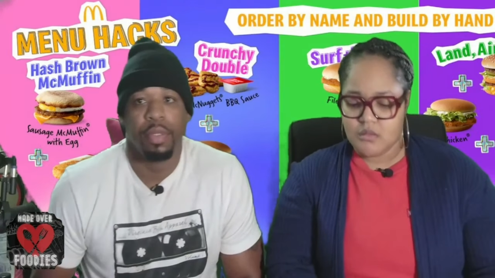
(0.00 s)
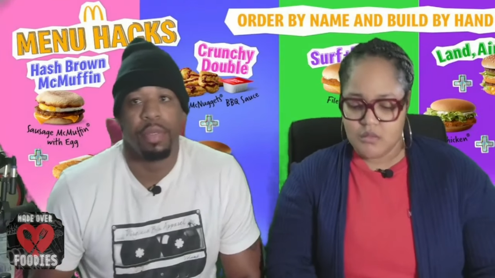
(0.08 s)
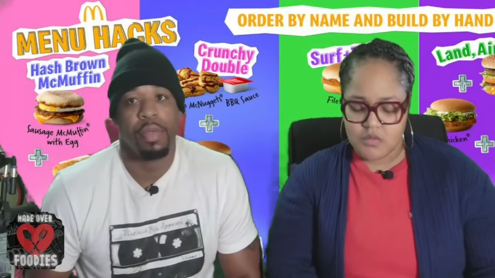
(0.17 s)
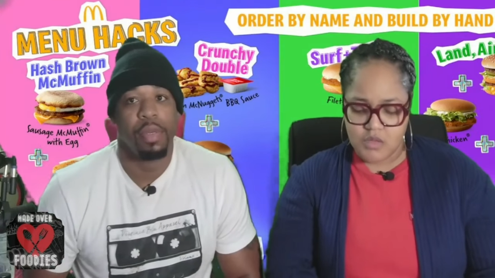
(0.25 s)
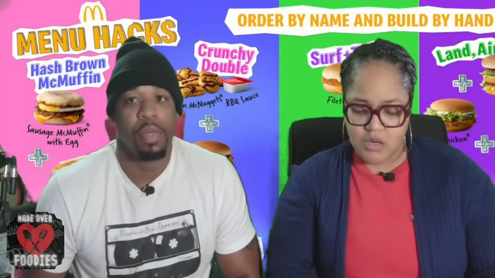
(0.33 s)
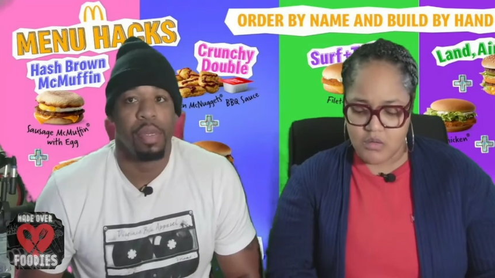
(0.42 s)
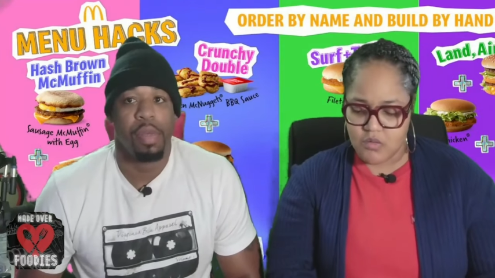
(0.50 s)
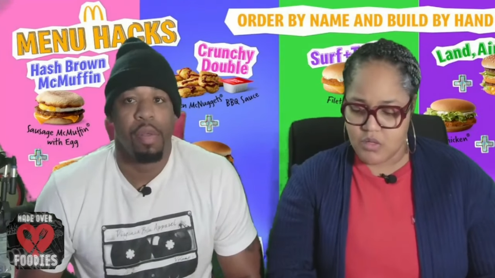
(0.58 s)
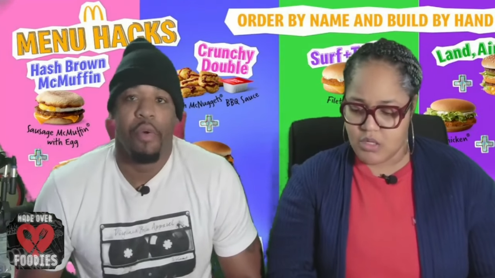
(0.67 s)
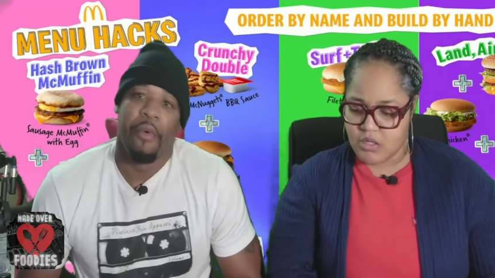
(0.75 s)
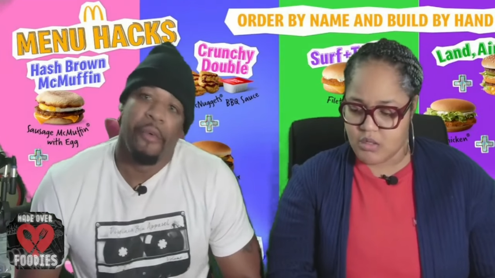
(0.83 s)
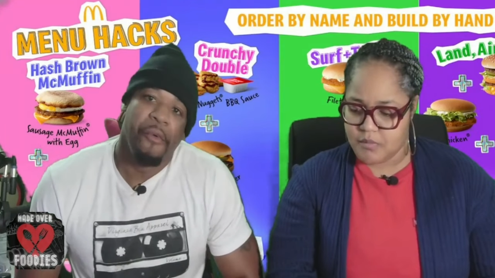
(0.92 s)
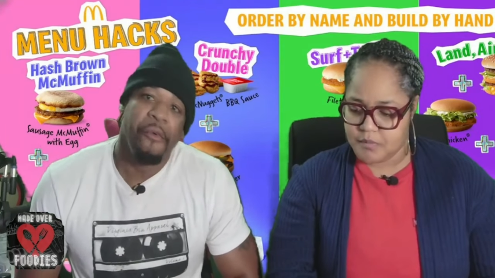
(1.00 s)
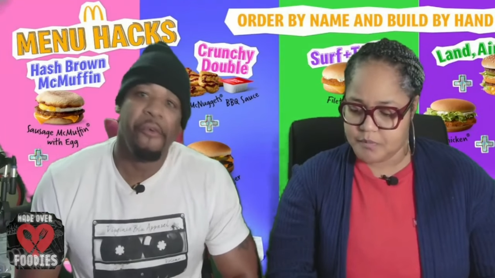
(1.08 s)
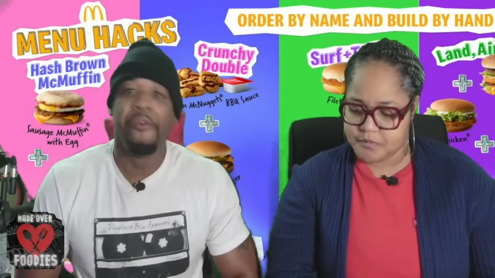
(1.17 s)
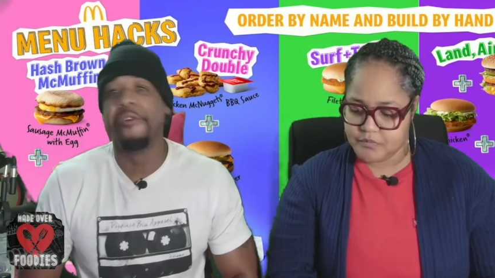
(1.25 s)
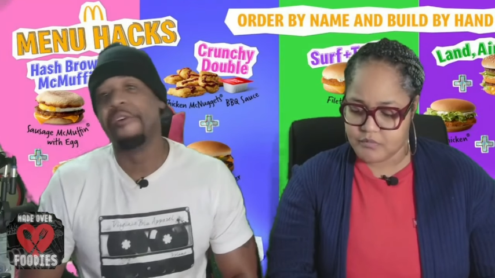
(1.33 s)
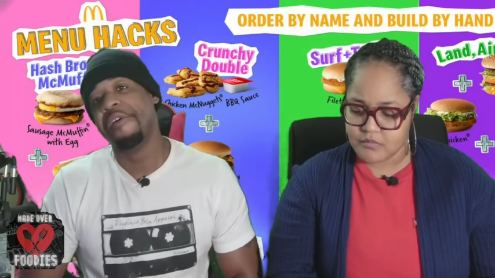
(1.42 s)
Speaker 1: So, um,
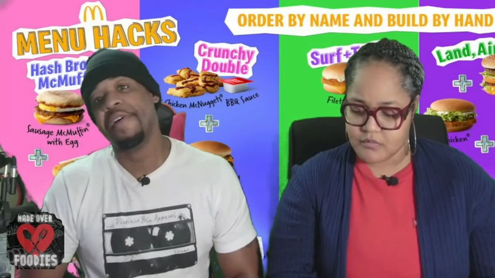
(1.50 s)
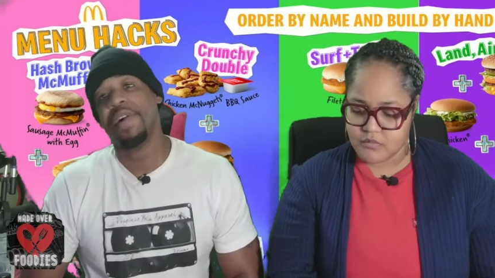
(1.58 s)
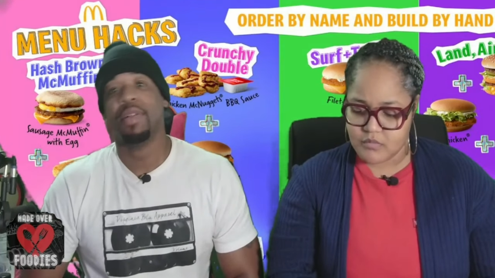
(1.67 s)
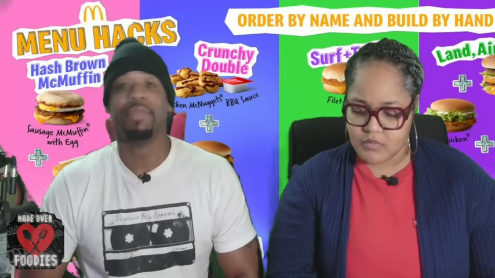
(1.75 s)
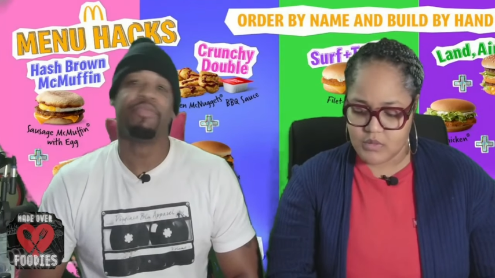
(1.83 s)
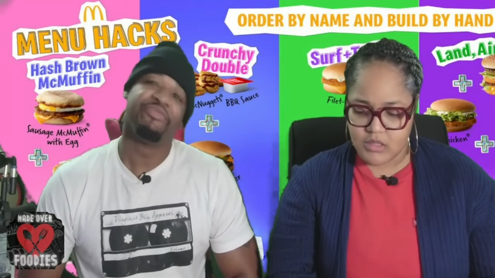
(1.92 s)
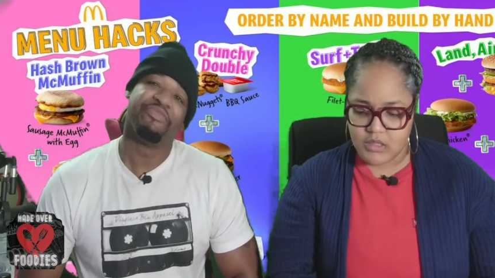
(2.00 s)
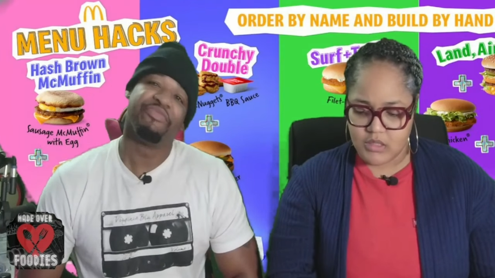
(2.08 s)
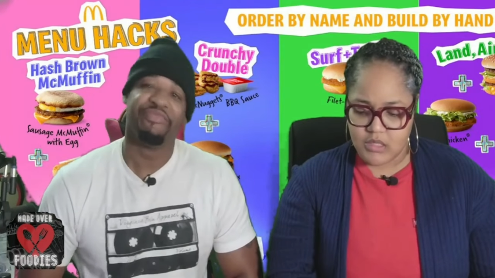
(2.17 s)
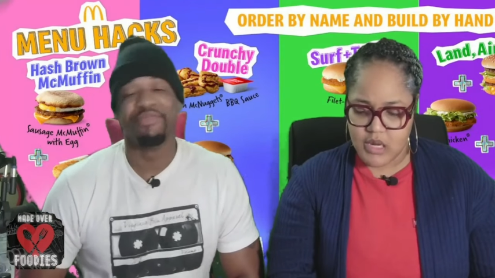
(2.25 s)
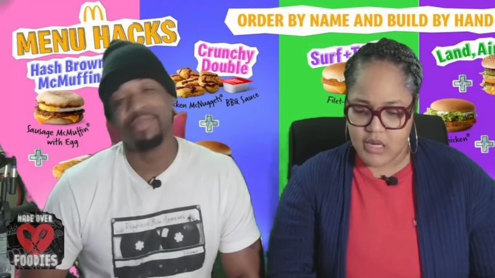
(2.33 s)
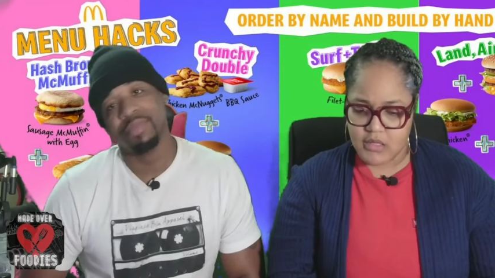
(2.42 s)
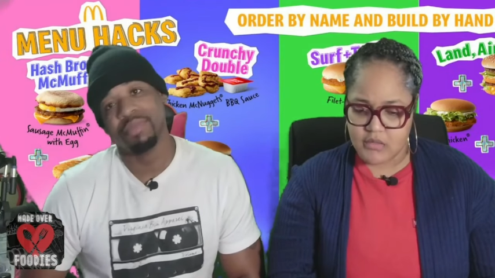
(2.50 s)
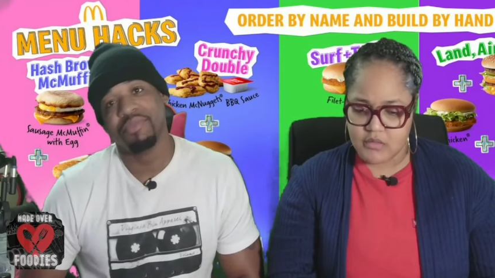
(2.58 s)
yeah.